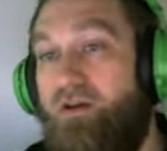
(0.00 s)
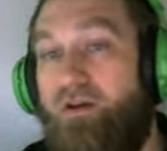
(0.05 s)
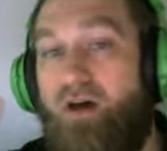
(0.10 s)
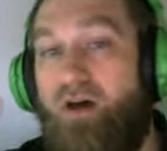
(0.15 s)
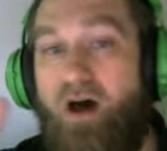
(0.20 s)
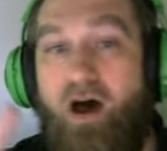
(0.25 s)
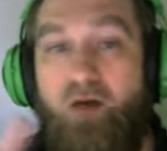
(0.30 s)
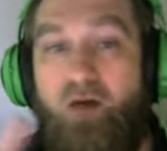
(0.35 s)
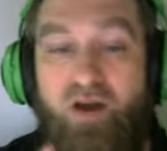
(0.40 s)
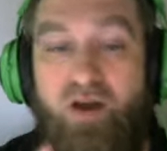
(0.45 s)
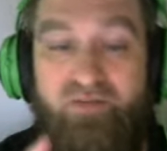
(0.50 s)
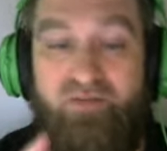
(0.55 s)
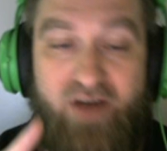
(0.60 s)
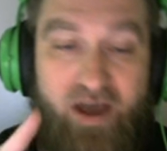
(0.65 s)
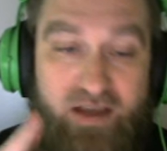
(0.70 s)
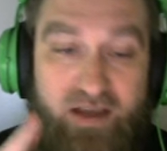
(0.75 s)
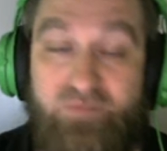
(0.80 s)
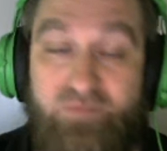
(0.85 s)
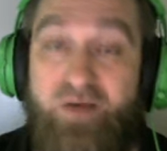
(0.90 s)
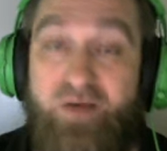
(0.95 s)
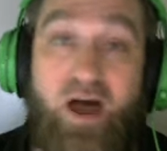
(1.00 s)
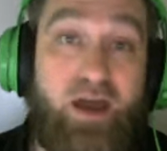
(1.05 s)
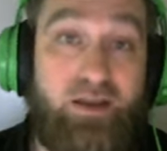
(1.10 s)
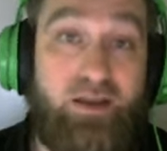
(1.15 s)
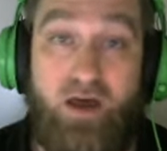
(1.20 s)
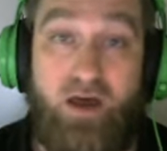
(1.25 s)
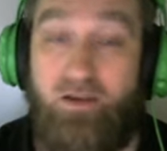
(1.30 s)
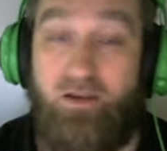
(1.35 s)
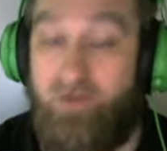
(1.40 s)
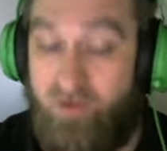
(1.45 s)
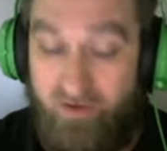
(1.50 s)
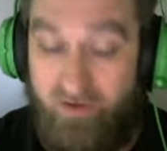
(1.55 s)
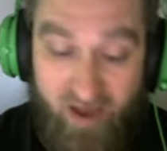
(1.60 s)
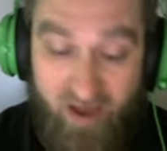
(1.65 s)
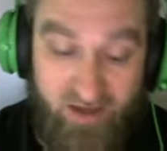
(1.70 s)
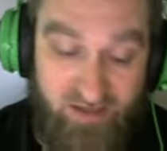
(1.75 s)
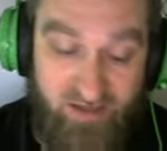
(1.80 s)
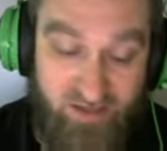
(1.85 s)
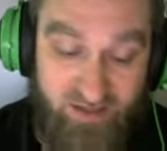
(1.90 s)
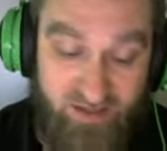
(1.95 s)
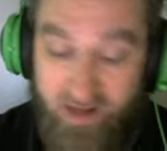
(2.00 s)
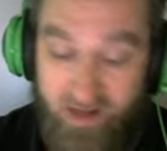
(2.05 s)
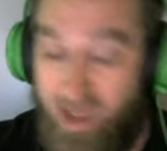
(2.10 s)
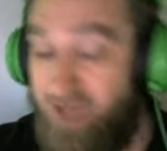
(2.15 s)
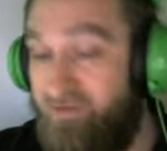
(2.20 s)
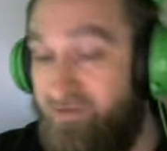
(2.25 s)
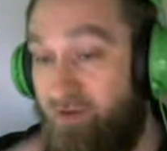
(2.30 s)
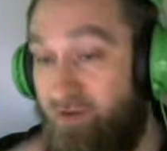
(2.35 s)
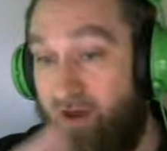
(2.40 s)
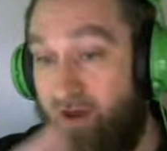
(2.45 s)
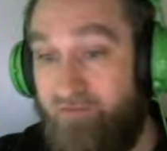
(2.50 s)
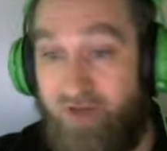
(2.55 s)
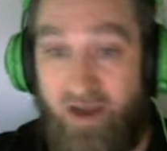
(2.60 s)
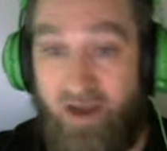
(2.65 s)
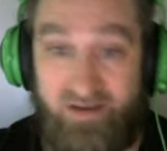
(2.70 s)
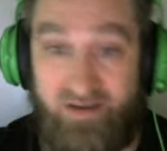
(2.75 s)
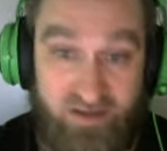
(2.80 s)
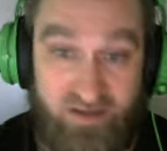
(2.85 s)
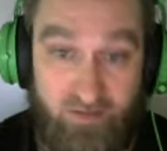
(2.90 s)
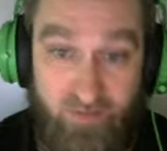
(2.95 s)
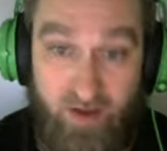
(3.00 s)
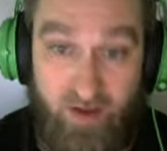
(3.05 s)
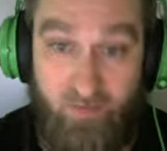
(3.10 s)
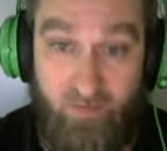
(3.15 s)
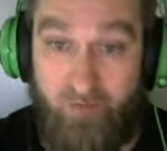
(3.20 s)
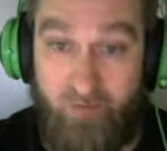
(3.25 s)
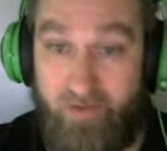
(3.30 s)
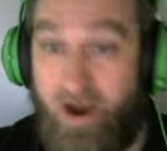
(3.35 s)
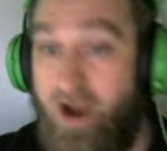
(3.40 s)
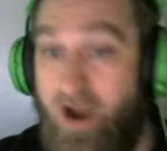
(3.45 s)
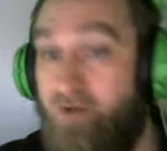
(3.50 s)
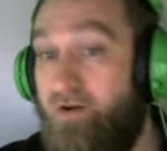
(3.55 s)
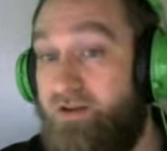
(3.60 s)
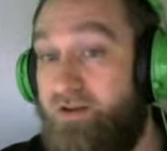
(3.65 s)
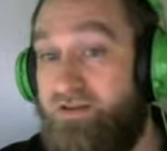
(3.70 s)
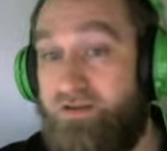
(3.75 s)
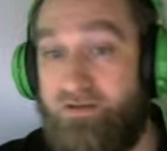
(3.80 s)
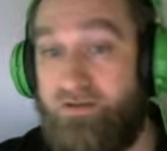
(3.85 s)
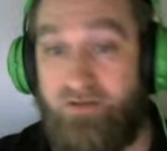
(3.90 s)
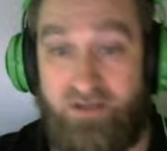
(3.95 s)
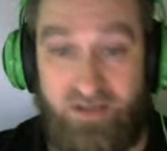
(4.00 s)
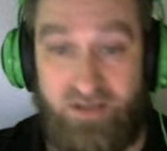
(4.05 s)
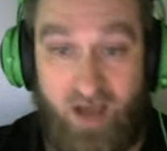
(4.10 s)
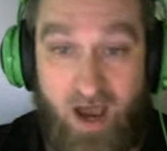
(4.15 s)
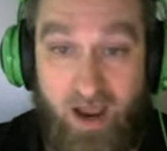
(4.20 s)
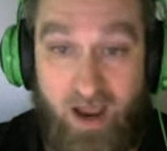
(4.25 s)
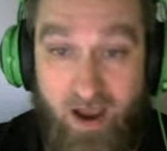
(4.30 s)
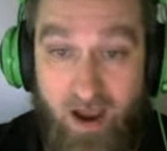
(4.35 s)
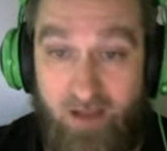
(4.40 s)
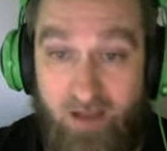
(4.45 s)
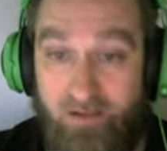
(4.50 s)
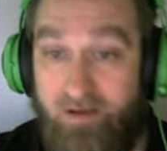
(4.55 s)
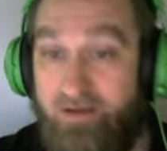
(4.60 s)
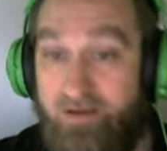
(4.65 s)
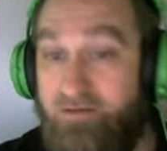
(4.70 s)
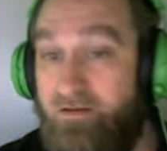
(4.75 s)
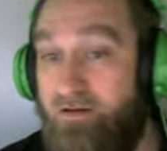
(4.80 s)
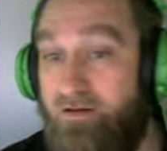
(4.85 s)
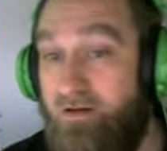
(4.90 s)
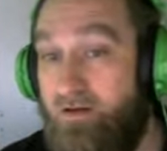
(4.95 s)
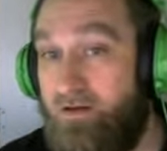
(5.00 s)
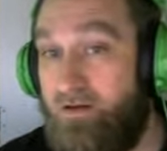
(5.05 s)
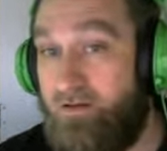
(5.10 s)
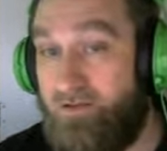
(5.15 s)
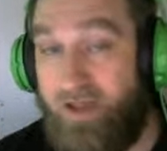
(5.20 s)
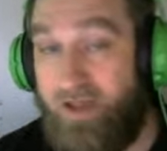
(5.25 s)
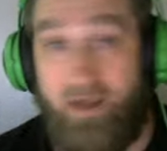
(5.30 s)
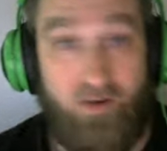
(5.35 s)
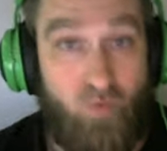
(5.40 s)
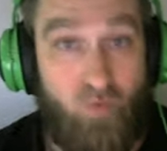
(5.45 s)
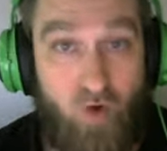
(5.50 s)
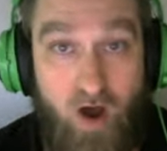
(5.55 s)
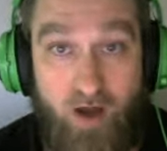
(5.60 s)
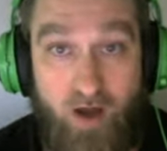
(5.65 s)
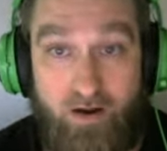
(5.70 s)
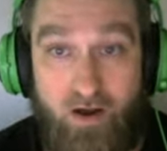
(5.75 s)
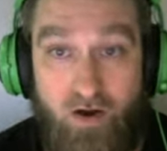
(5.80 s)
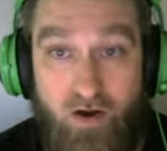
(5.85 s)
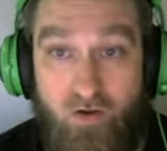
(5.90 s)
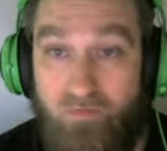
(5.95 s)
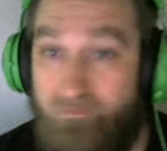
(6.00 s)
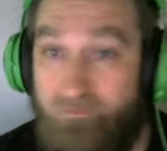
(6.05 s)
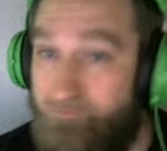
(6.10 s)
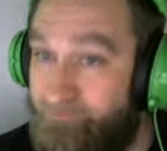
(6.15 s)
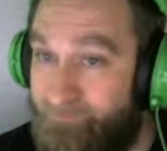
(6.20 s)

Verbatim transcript: Uh, we have he's black and yellow, so we have access to Navy. We have access to Big Mom Pirates, Sky Island, Land of Wano,